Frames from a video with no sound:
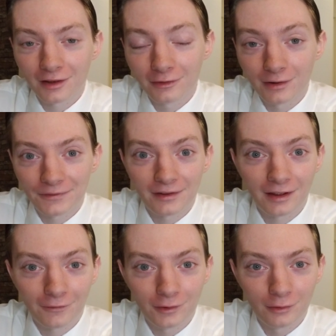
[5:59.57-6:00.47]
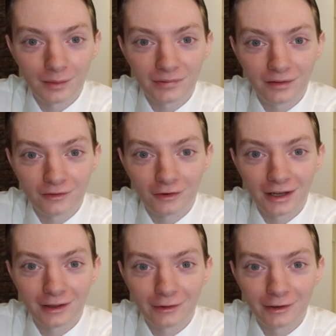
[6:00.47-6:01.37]
I do have to take a few of them to the
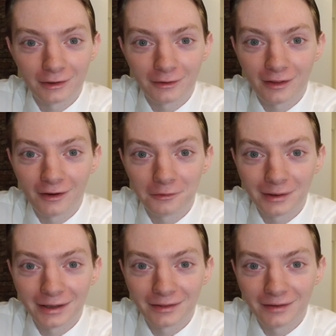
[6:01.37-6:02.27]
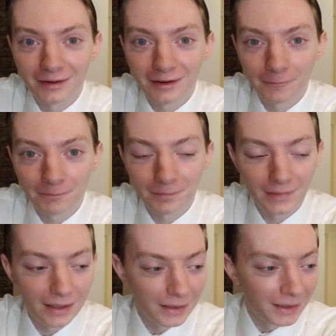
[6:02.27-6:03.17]
dry cleaners though, and uh,
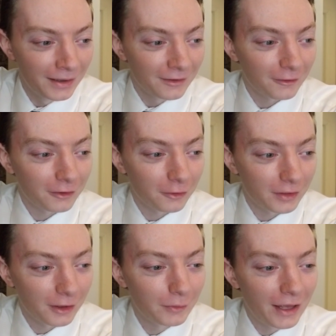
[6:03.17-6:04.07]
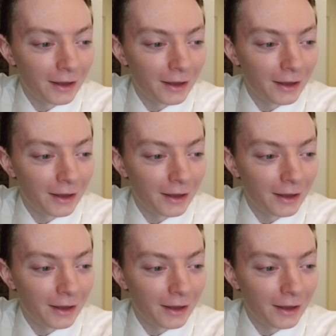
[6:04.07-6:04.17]
so so there we